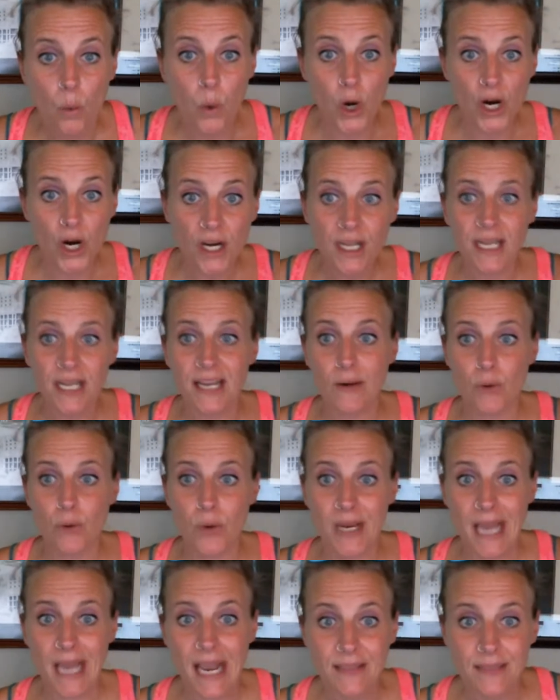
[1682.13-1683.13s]
we're going to
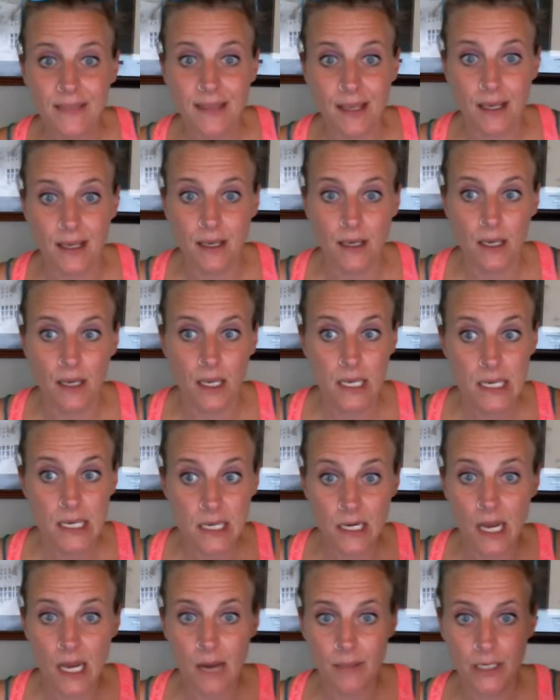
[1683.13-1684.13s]
create the
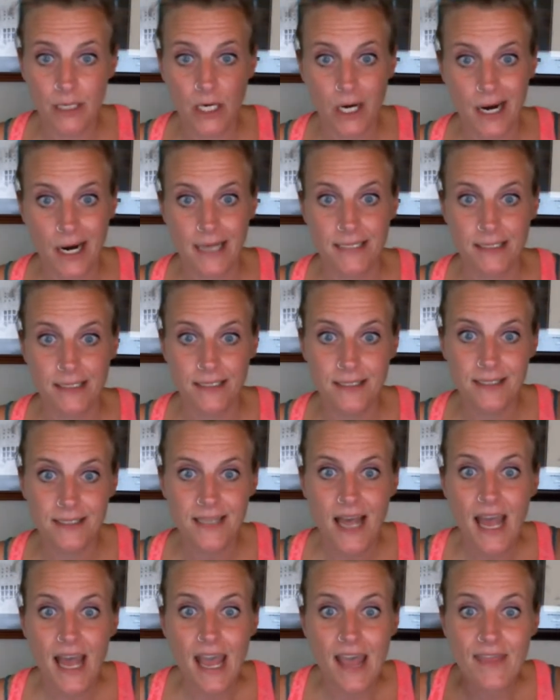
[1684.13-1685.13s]
economic crisis,
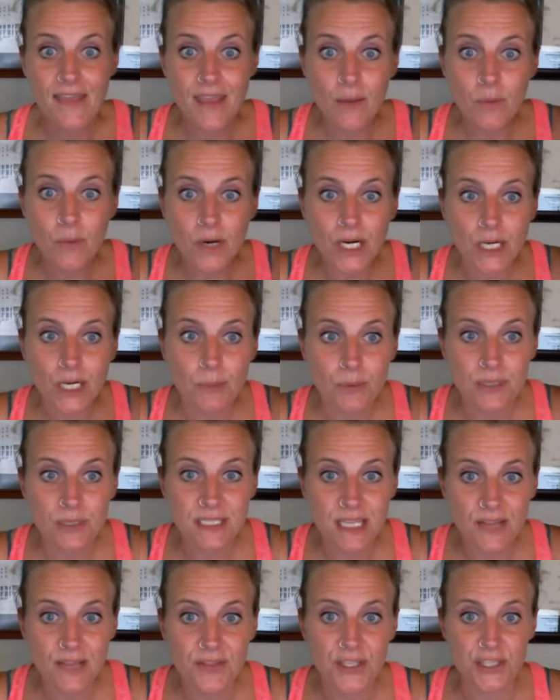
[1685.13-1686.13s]
and then we're going to
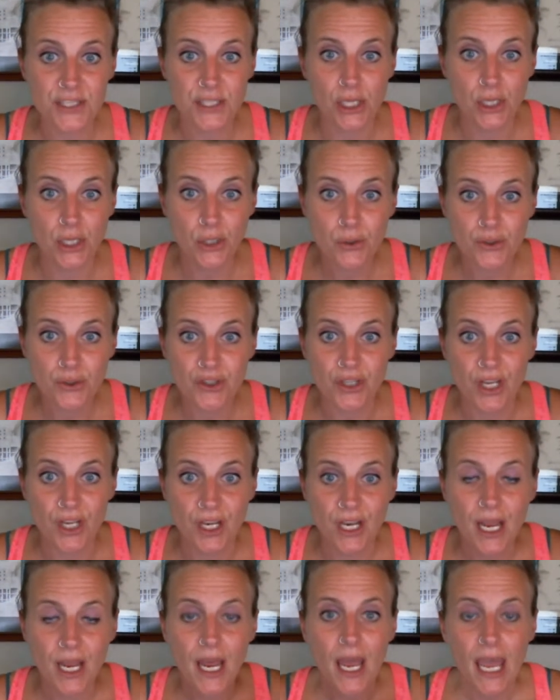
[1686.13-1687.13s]
present the
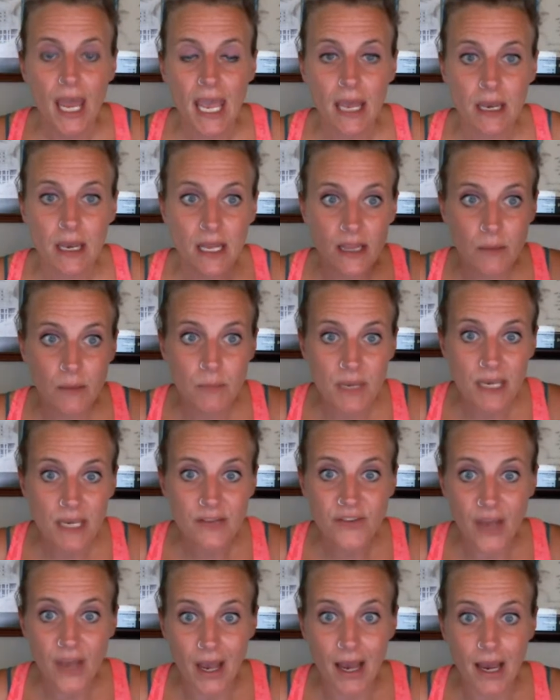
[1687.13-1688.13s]
solution. And in the
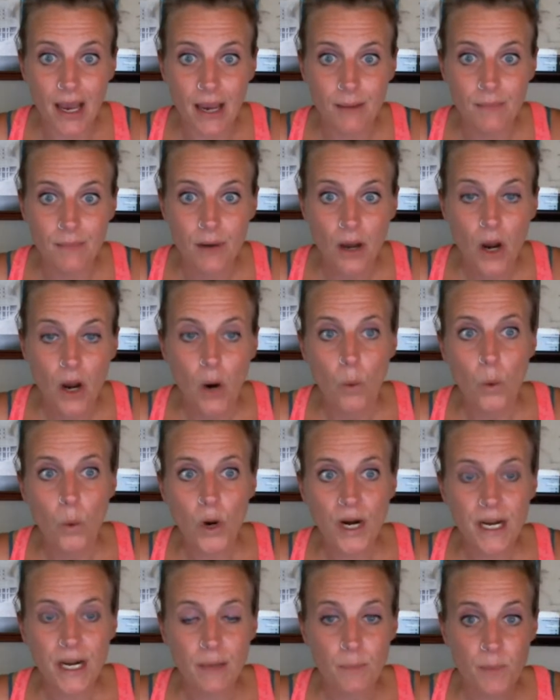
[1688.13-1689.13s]
meantime,
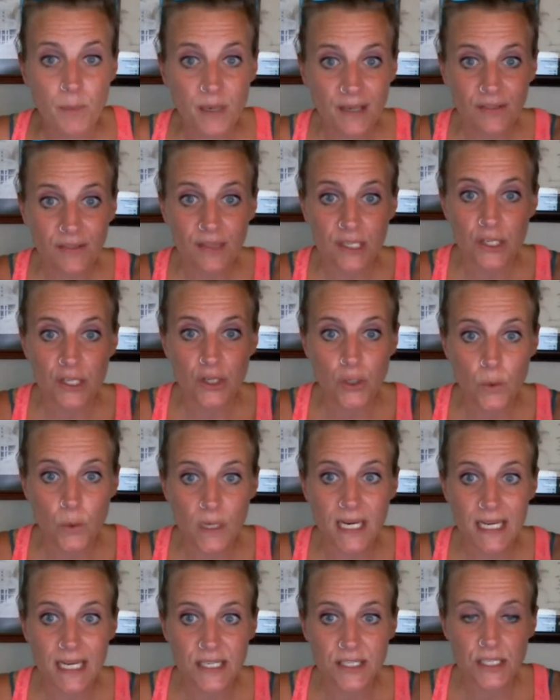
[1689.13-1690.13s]
we're going to pit the two
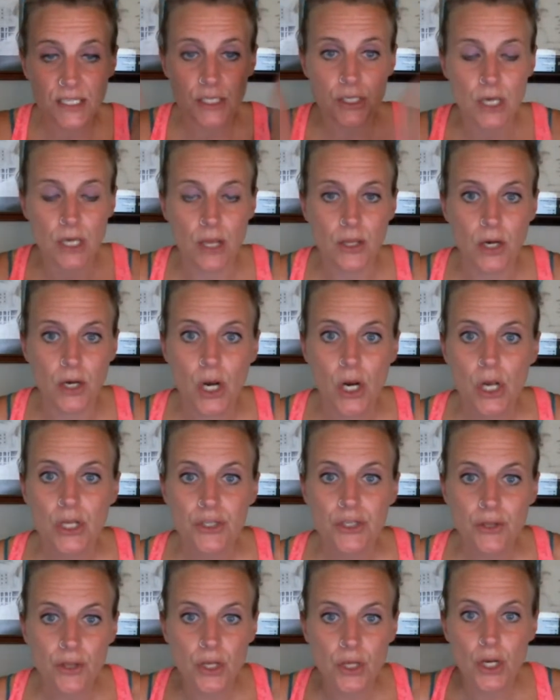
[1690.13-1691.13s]
against each other
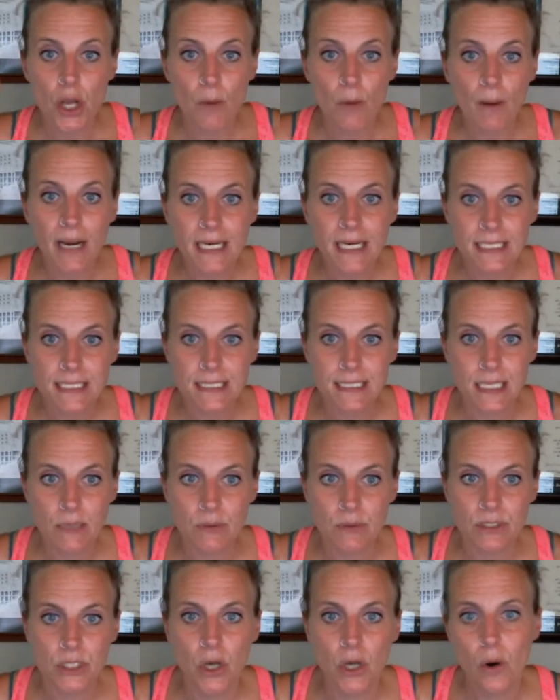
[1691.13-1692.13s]
so that nobody can see
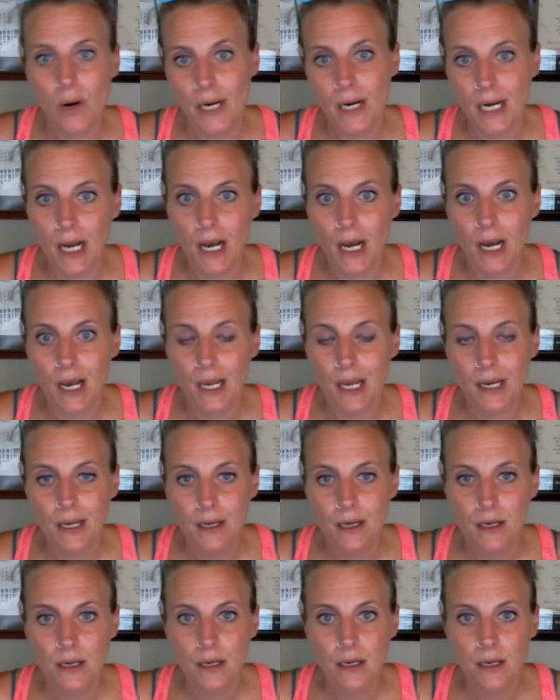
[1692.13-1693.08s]
what's going on.